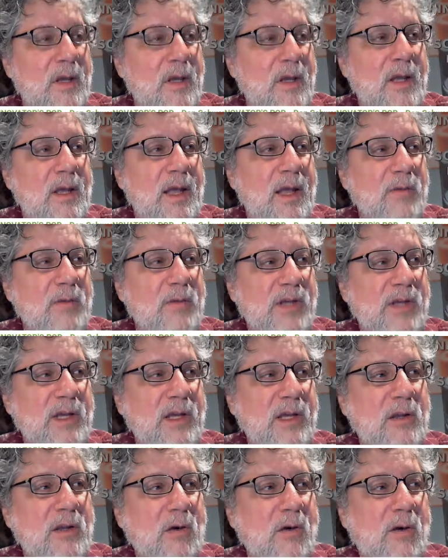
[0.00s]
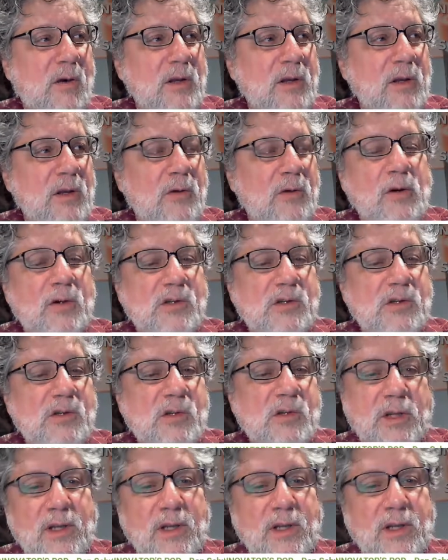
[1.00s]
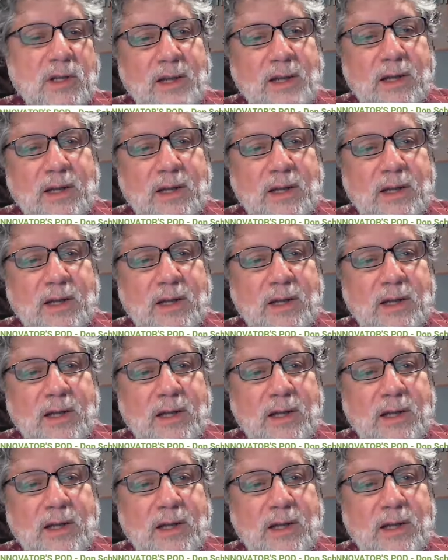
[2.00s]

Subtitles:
And then we're taking the audio and also putting that out